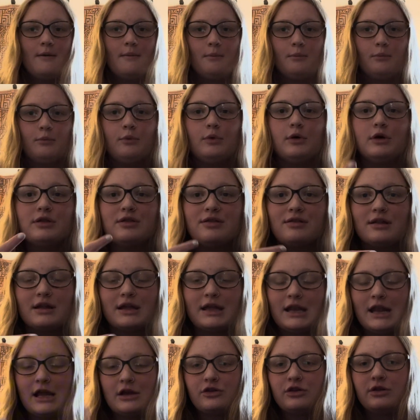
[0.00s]
puts the
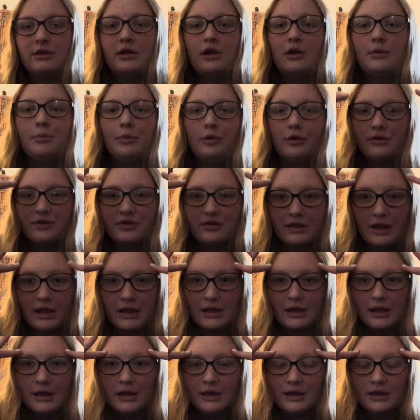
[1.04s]
connection there and puts like